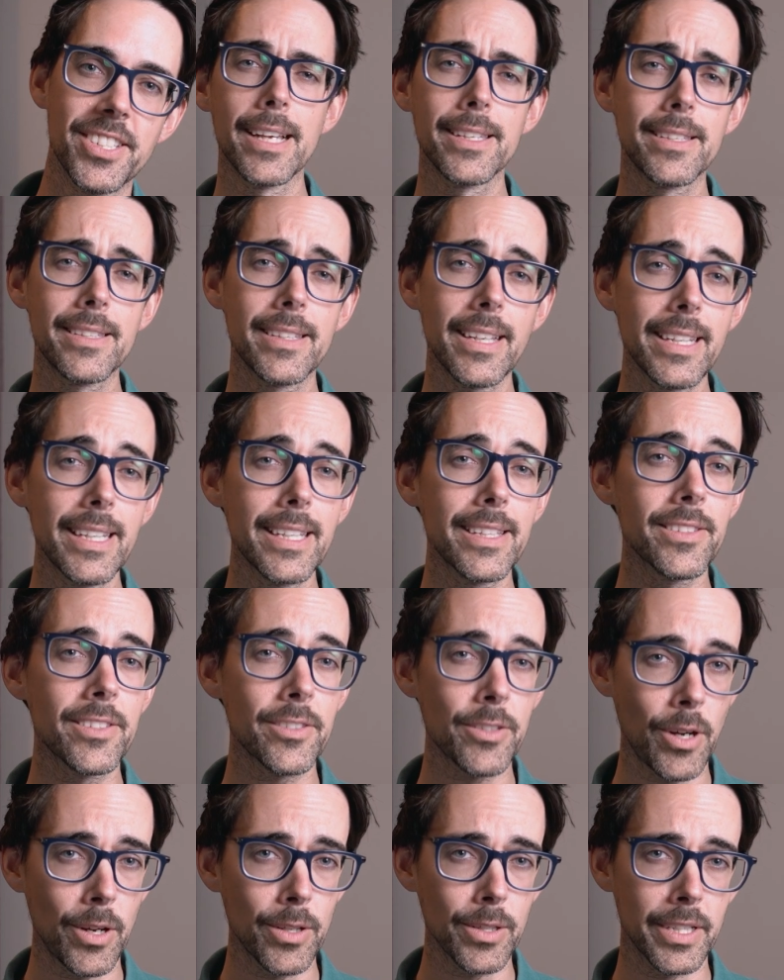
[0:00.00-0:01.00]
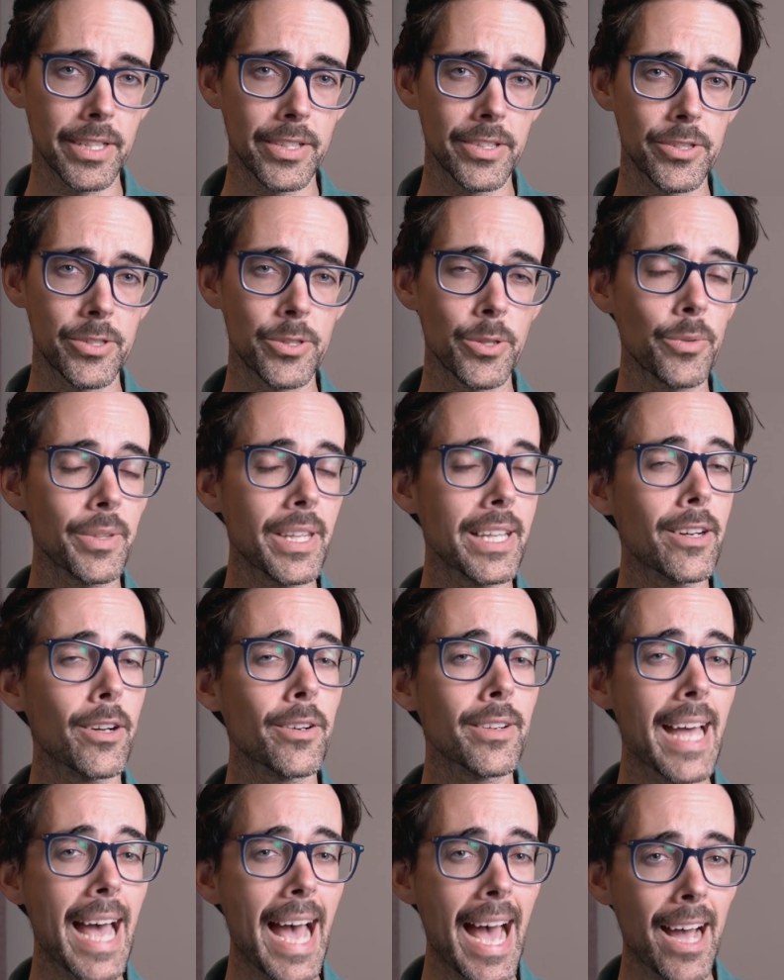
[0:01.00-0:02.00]
A study in Scotland showed that
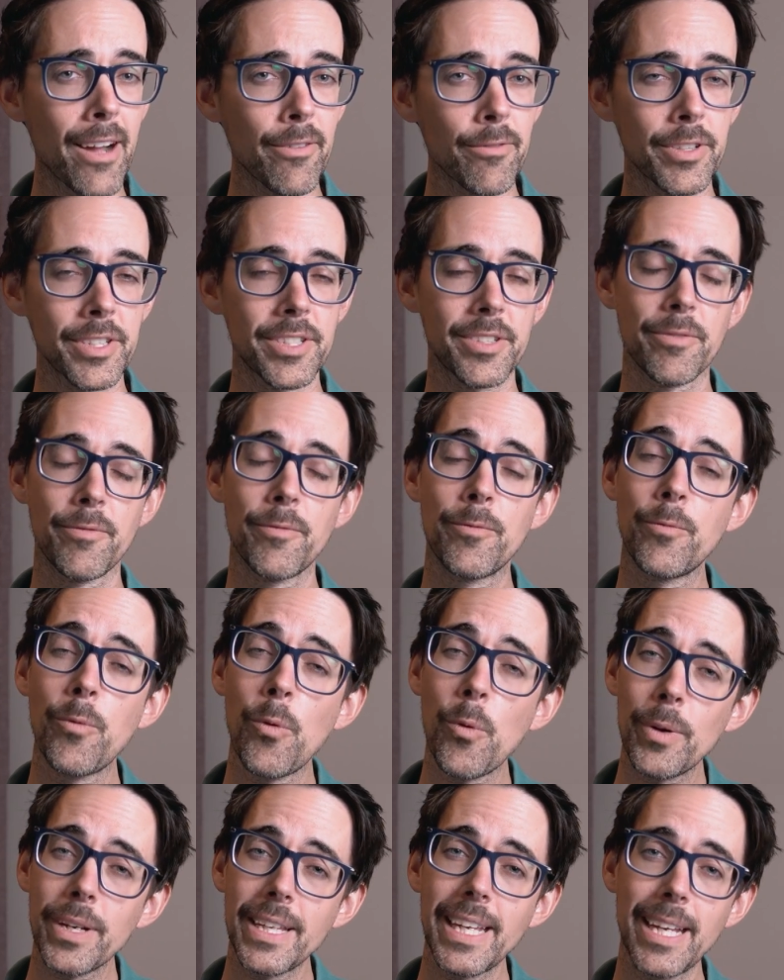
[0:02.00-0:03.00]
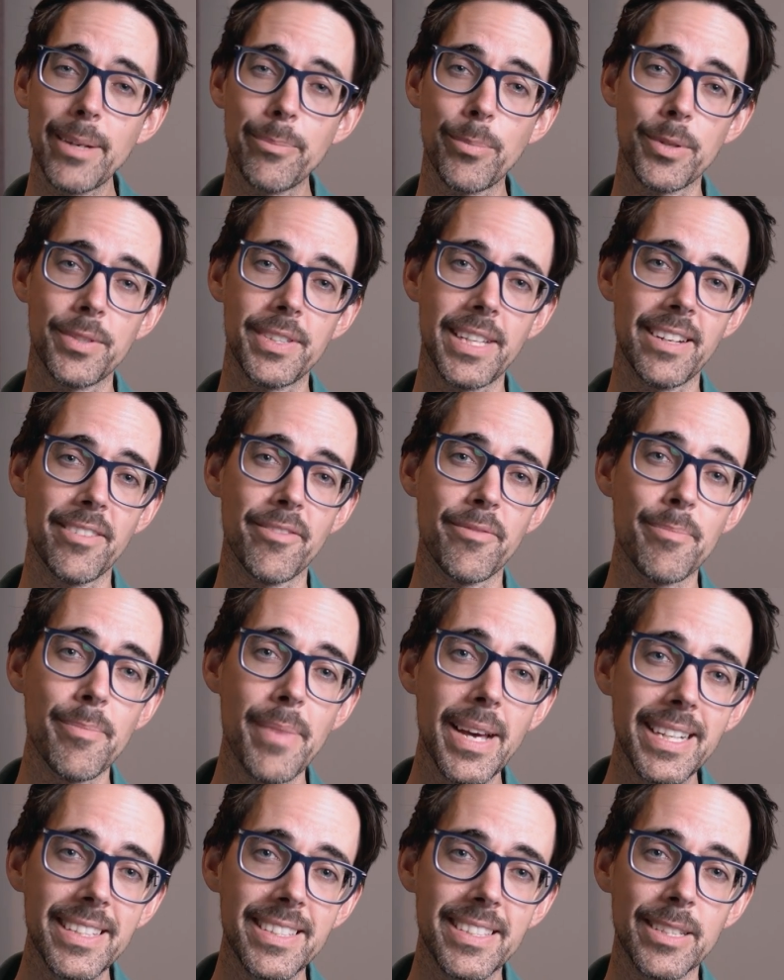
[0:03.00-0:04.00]
on average, forty-eight percent of
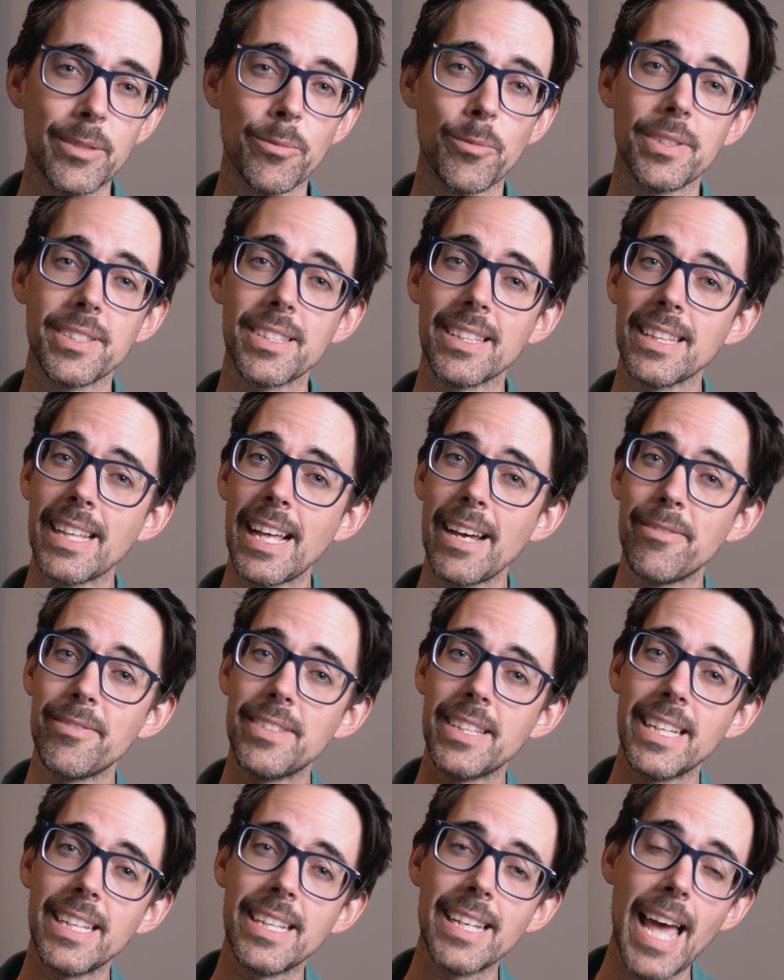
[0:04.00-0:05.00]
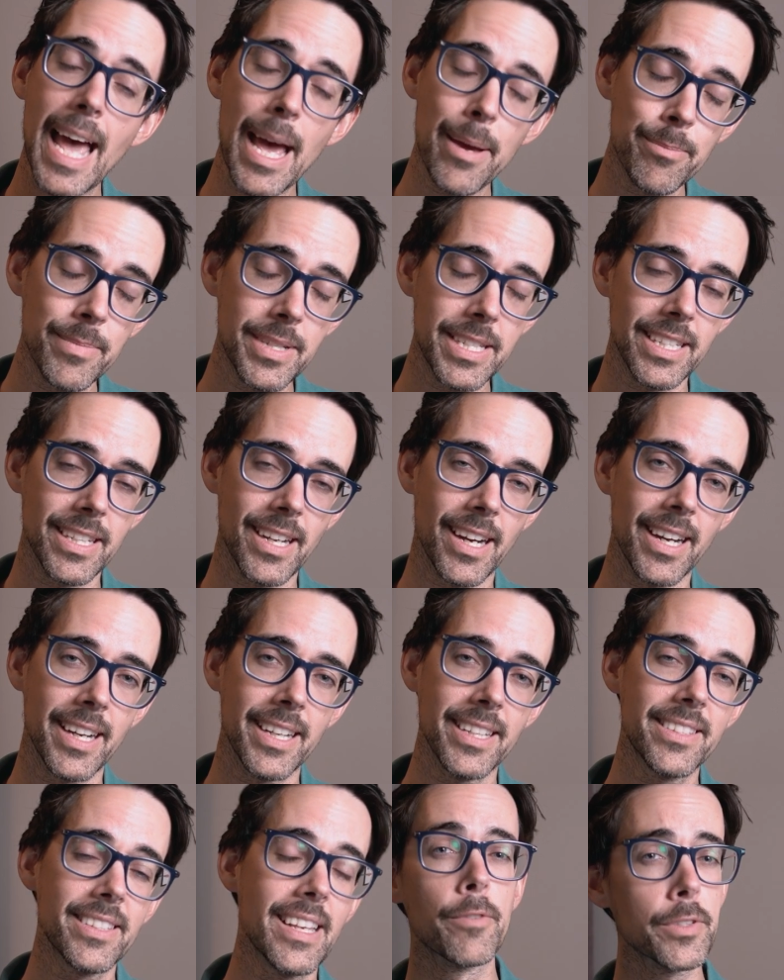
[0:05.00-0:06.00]
medicine was left in M D
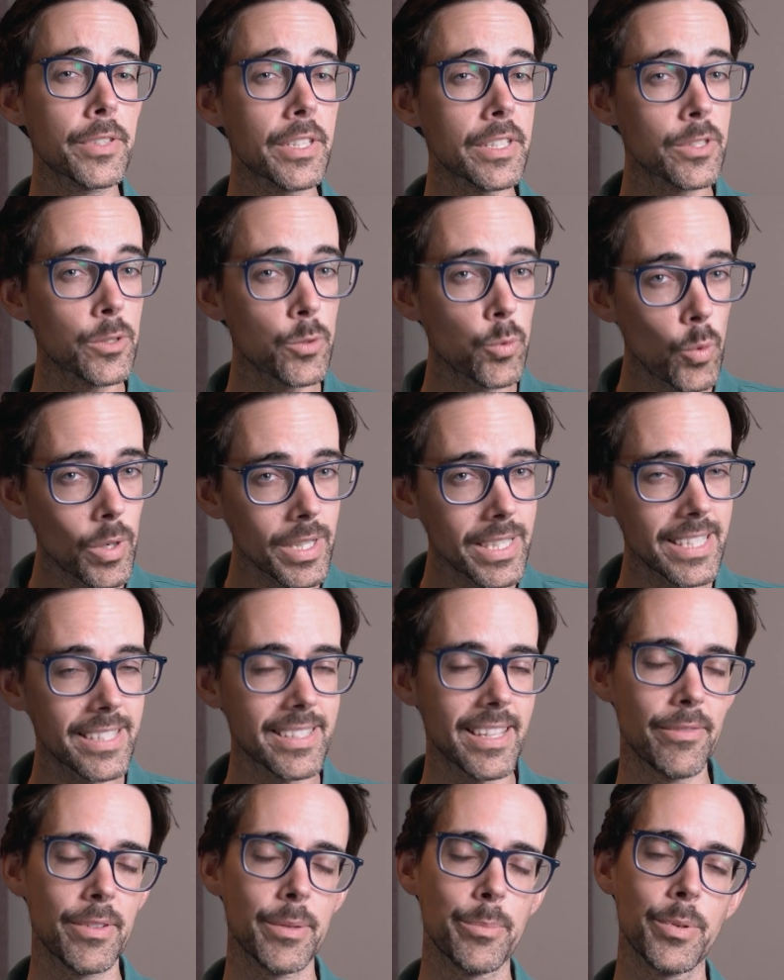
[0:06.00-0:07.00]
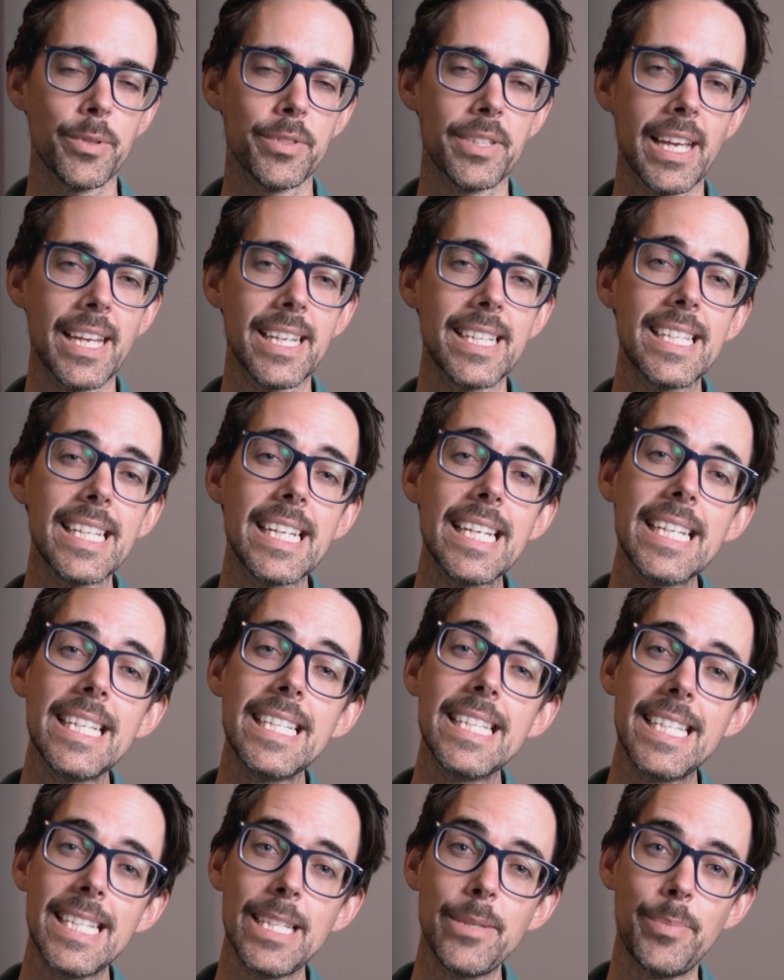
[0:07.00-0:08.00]
Is versus twenty-seven percent
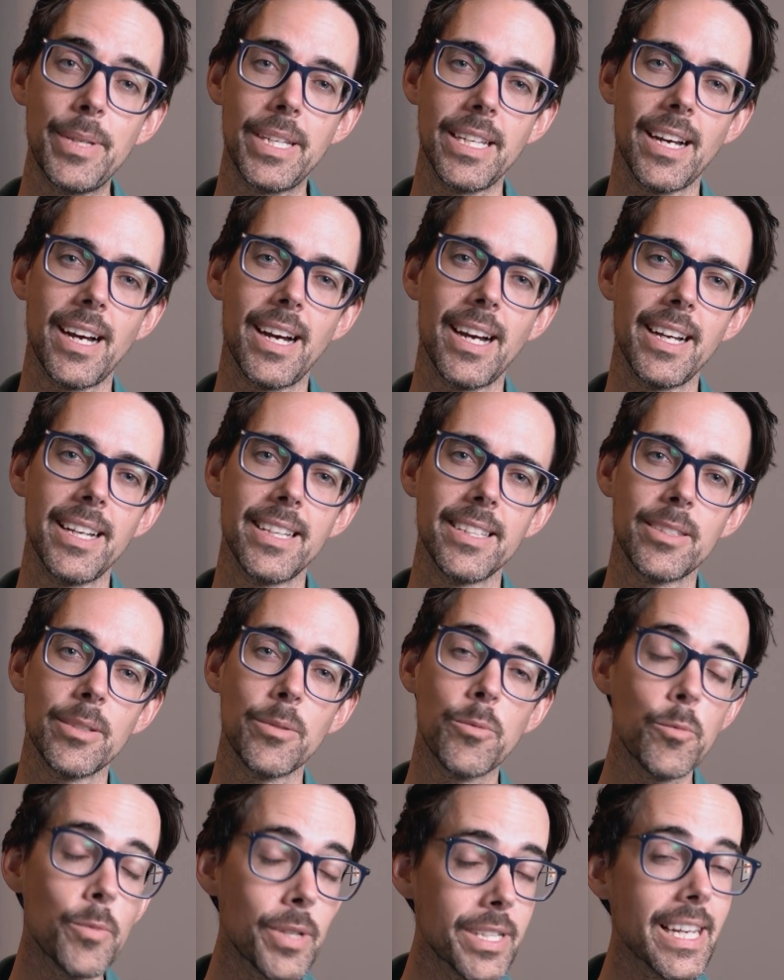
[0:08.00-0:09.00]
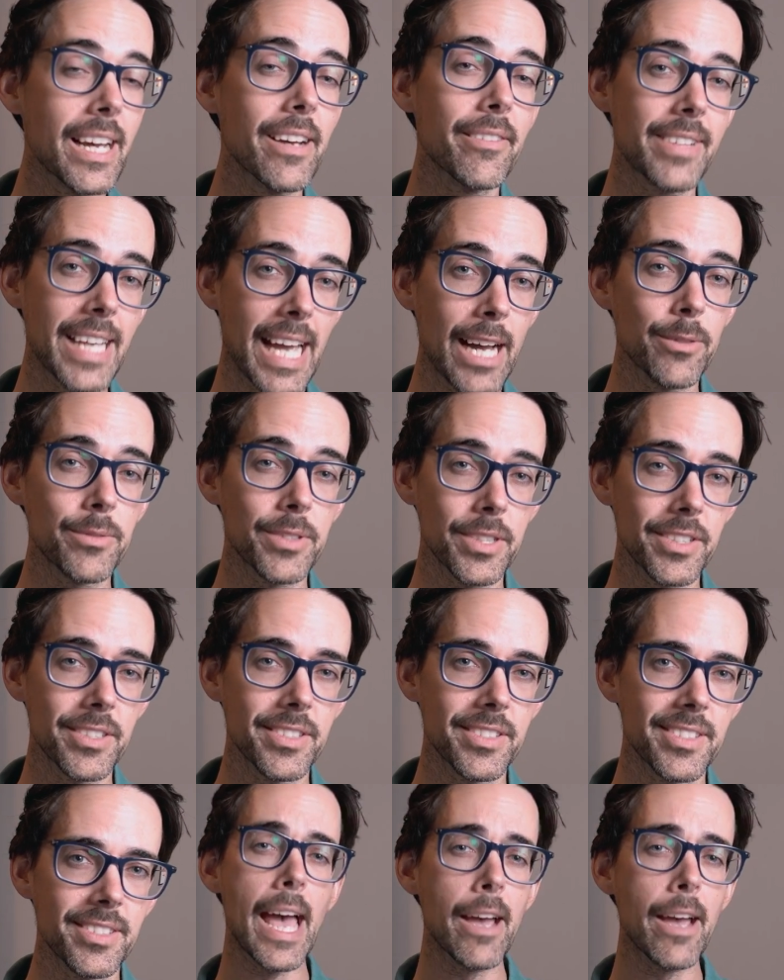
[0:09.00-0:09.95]
in D P Is, which have counters.